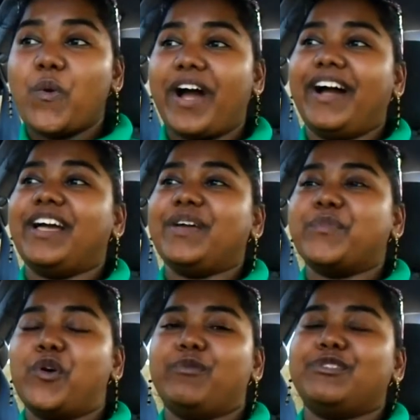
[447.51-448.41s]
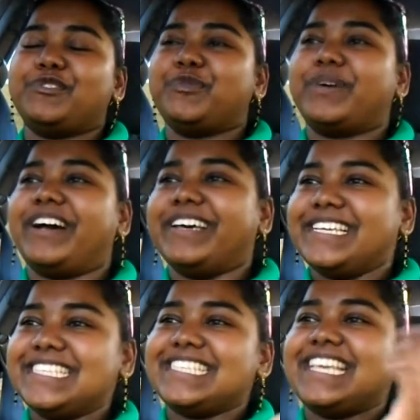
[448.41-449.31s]
I'm almost home,
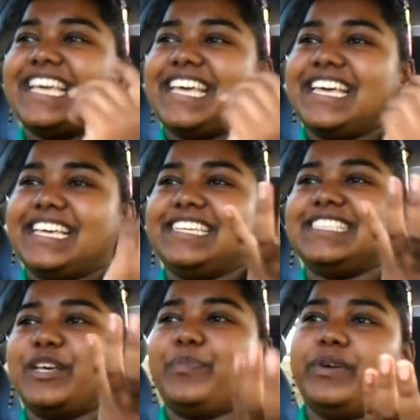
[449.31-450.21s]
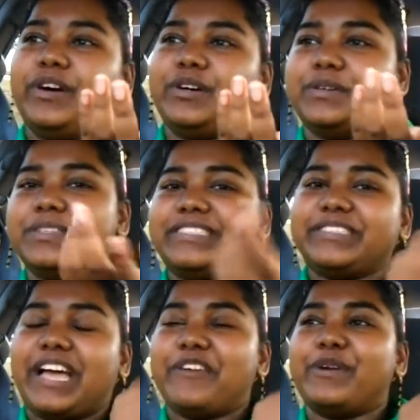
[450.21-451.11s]
guys. It's about,
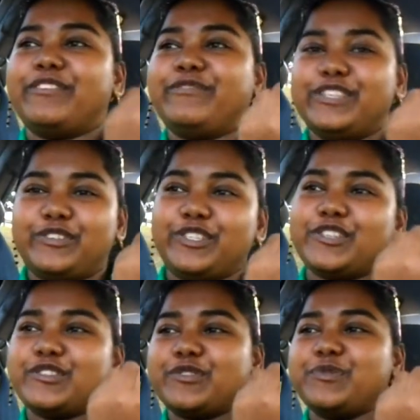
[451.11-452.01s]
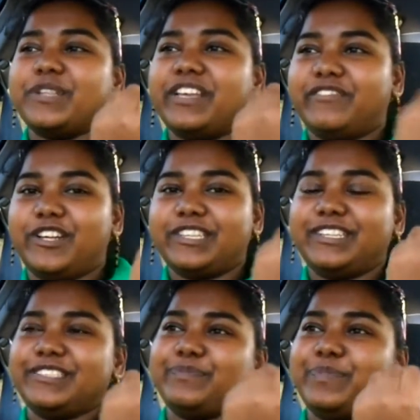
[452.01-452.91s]
when I first reached in school, I vlogged
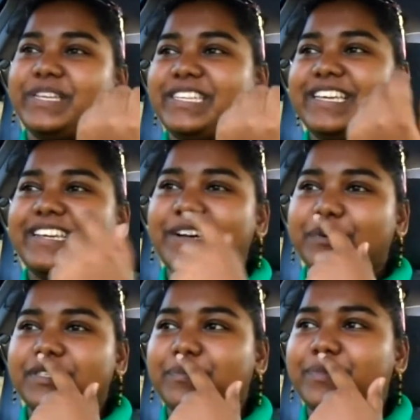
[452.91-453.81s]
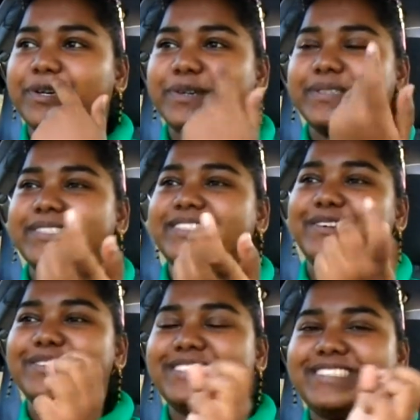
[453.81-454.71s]
a bit there. That was
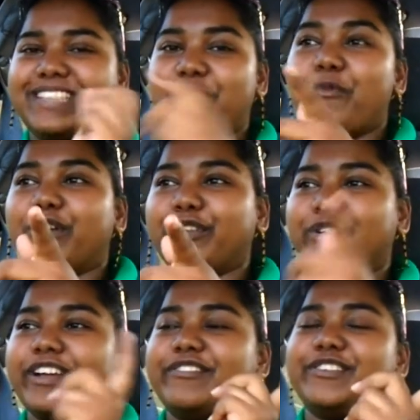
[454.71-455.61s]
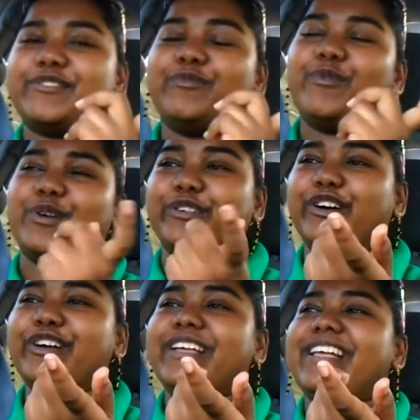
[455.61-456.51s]
like 1 o'clock. I reached in school for 1
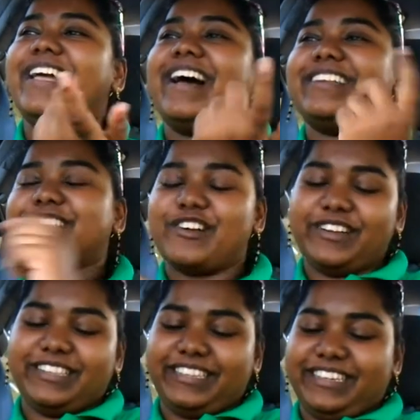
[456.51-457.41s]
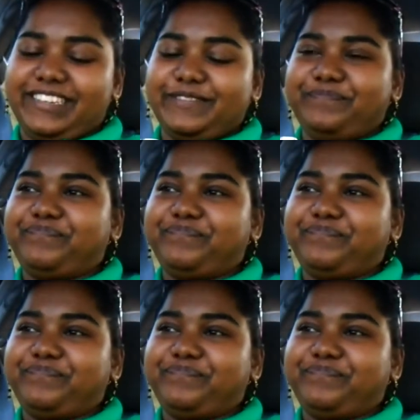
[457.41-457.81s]
o'clock, and it's currently,